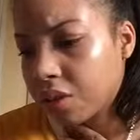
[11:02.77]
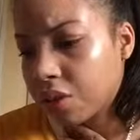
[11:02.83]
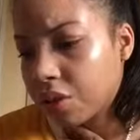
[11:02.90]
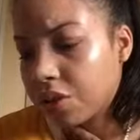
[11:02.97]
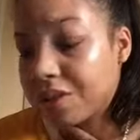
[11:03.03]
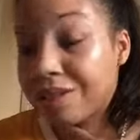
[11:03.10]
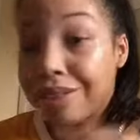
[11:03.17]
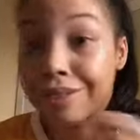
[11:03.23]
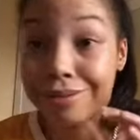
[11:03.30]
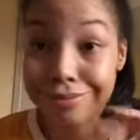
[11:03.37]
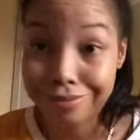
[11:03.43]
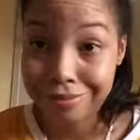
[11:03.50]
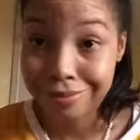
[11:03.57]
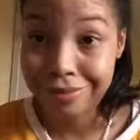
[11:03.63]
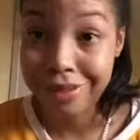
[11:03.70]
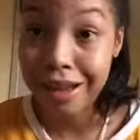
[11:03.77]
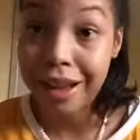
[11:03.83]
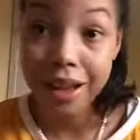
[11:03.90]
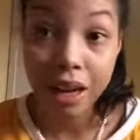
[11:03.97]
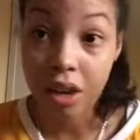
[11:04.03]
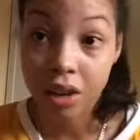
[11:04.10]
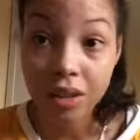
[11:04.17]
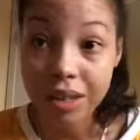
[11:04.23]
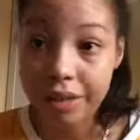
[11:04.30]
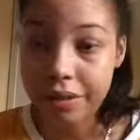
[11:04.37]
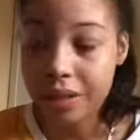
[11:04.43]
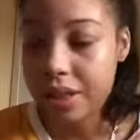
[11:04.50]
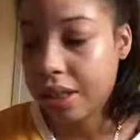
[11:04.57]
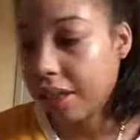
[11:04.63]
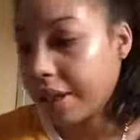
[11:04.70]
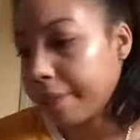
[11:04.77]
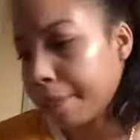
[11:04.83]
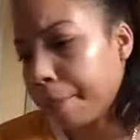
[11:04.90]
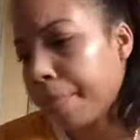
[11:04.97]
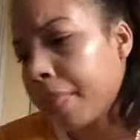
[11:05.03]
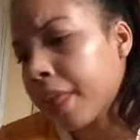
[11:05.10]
Doctor, that I can't even say it.